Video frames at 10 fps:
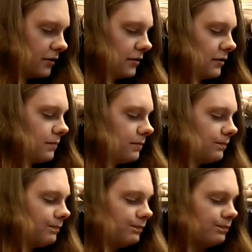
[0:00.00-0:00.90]

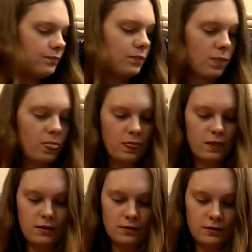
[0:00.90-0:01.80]

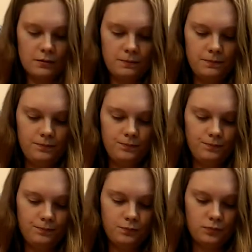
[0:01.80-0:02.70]

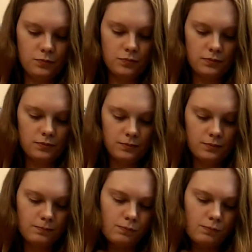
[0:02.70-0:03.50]
(silence)